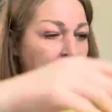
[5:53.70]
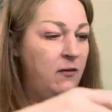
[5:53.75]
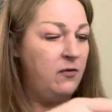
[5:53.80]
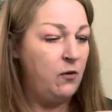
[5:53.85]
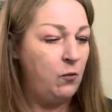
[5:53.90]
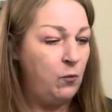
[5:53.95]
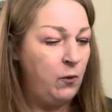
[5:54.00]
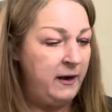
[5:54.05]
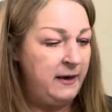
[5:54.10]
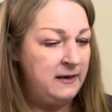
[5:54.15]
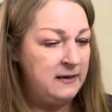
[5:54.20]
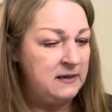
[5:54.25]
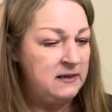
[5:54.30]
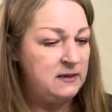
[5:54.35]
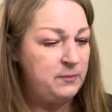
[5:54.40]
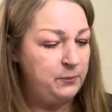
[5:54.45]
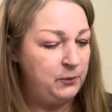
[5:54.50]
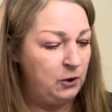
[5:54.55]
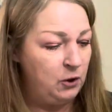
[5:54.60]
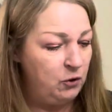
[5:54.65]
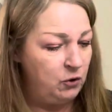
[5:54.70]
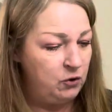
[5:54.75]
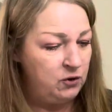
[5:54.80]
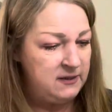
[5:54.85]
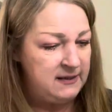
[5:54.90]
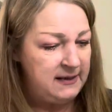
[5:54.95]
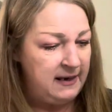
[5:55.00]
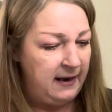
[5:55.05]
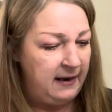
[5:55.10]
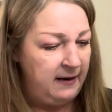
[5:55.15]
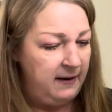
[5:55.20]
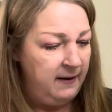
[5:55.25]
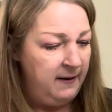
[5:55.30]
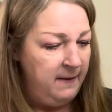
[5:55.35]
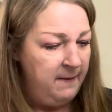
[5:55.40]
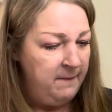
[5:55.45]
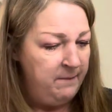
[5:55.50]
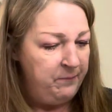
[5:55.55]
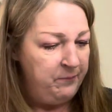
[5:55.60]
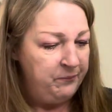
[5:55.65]
and the wind blows it.
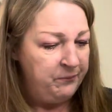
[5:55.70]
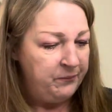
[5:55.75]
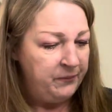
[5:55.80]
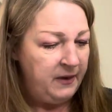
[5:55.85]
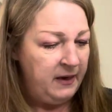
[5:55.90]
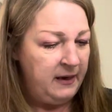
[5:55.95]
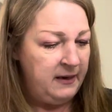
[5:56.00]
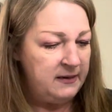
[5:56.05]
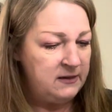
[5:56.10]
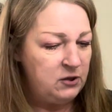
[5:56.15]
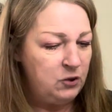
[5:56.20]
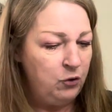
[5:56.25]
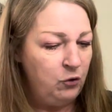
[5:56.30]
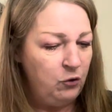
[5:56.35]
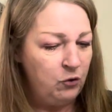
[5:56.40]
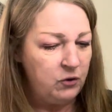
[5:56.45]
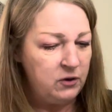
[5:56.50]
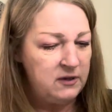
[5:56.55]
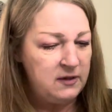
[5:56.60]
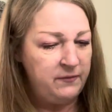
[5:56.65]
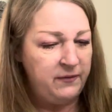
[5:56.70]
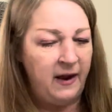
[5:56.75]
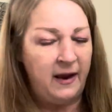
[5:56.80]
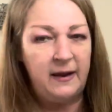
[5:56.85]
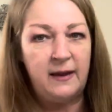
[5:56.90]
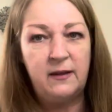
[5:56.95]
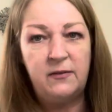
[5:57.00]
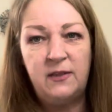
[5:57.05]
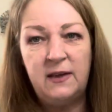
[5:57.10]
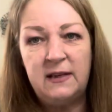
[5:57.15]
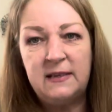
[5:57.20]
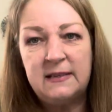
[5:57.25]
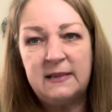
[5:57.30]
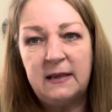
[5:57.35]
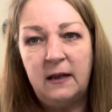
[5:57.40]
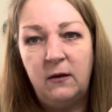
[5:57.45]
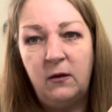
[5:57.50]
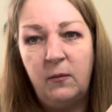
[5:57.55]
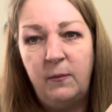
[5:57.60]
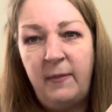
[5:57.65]
It's hooked via this
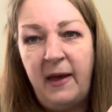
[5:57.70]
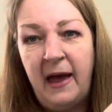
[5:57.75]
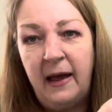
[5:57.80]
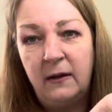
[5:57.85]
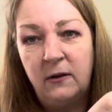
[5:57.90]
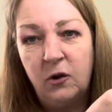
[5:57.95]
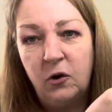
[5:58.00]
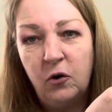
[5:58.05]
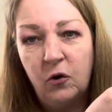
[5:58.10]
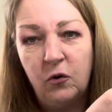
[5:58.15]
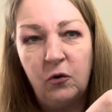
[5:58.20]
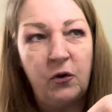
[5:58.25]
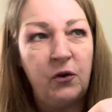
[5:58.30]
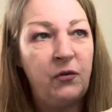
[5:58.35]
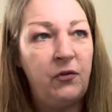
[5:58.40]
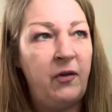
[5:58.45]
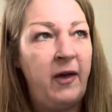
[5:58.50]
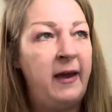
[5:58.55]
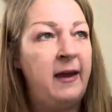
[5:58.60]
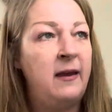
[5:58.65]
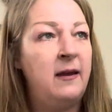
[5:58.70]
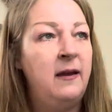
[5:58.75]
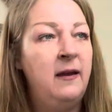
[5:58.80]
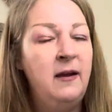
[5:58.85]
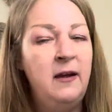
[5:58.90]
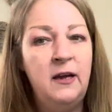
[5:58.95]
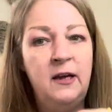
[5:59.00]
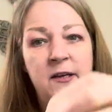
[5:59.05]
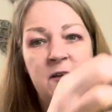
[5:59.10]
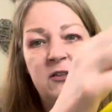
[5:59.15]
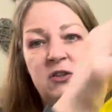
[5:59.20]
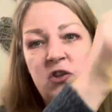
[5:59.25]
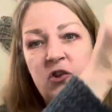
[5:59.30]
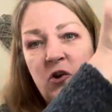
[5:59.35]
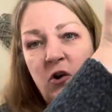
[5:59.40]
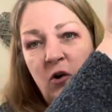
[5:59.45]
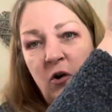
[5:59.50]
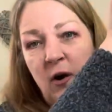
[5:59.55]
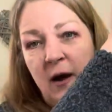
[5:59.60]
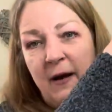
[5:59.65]
little metal hook thing.
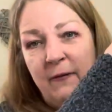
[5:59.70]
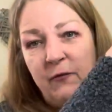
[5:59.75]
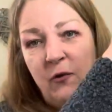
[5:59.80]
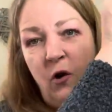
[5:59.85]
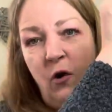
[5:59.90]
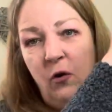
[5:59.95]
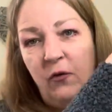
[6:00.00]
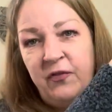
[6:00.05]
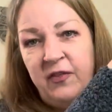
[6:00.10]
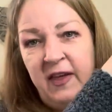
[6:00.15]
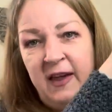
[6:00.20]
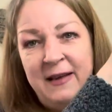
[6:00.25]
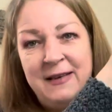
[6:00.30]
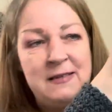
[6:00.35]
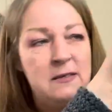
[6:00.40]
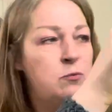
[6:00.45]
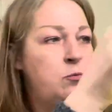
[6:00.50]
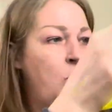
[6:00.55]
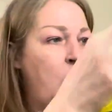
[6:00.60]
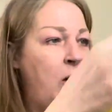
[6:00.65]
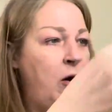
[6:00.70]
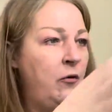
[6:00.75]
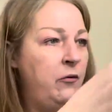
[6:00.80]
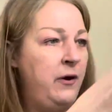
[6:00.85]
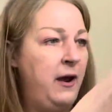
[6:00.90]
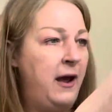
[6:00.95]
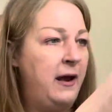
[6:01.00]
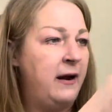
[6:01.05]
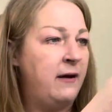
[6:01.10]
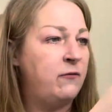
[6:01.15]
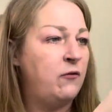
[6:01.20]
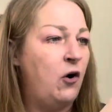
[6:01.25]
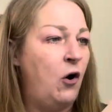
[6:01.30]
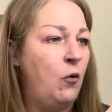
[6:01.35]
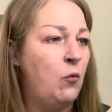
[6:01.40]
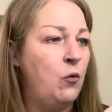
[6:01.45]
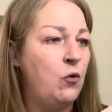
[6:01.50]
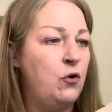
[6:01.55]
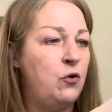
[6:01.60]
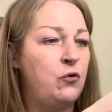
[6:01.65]
So I've got this one and I've
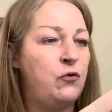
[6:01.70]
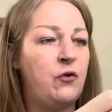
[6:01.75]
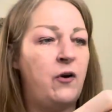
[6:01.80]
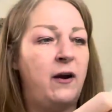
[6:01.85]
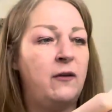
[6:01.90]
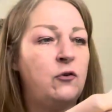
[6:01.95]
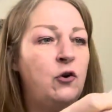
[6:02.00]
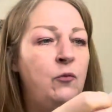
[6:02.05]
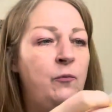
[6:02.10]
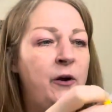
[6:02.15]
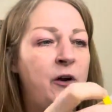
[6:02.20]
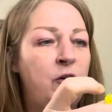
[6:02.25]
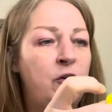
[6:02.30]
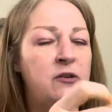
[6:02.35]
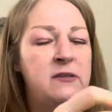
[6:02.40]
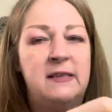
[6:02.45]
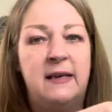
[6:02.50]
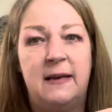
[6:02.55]
got one other. I'll come across